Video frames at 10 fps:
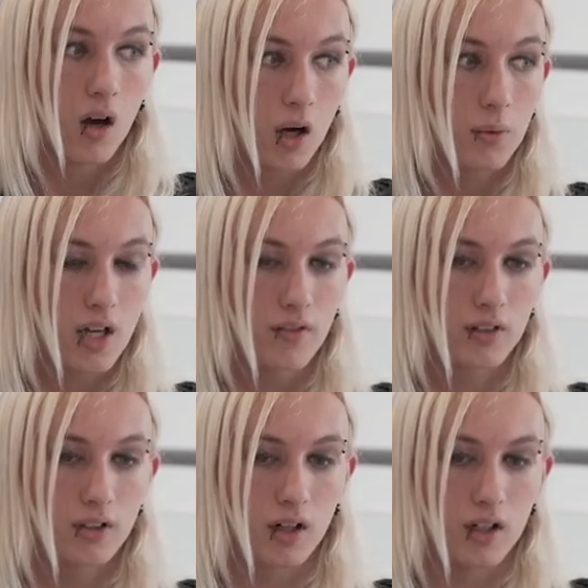I would
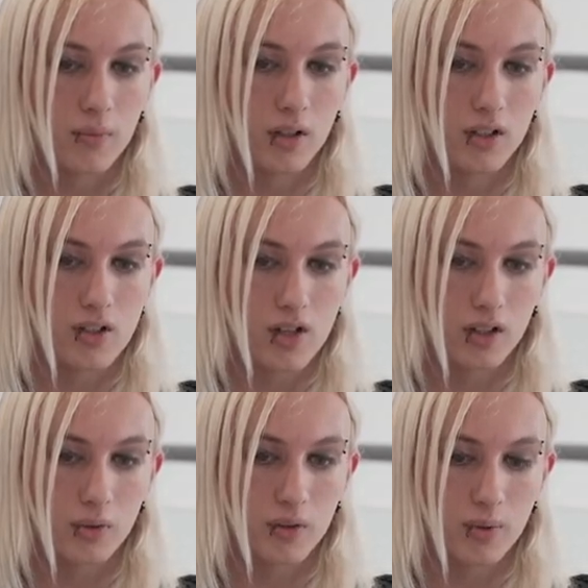definitely recommend Digitech
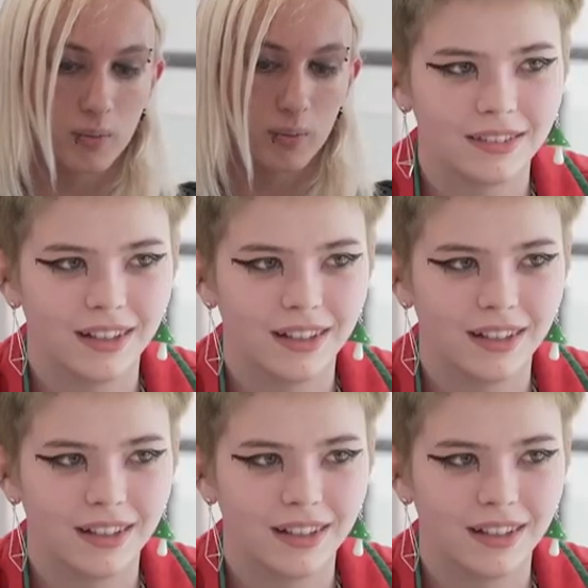to other people.